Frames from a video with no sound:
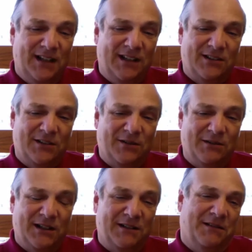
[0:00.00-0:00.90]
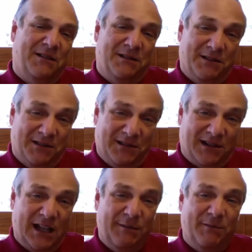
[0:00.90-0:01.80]
So the
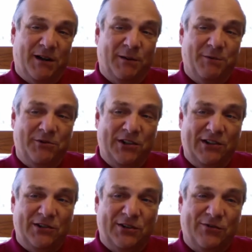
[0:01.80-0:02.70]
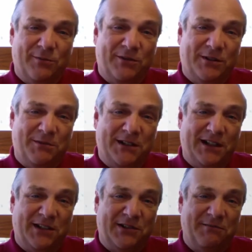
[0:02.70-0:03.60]
climate model projections for
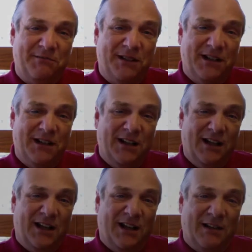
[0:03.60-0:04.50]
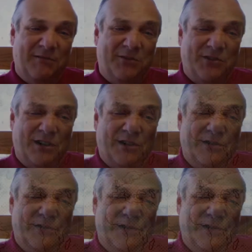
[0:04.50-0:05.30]
precipitation show